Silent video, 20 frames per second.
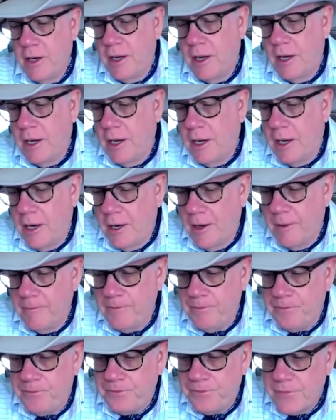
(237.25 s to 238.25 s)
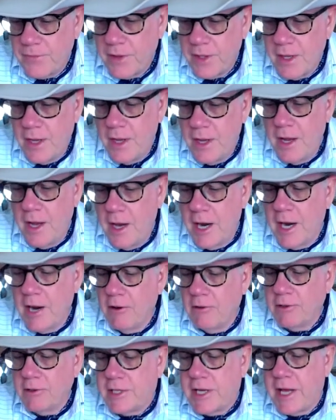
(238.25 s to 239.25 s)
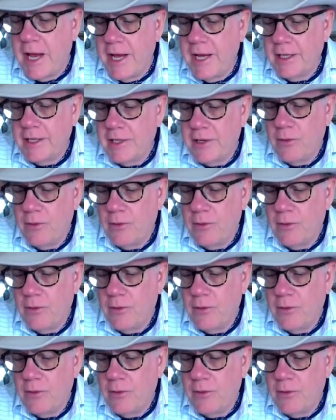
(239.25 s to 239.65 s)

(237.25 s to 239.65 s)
Harold Kalin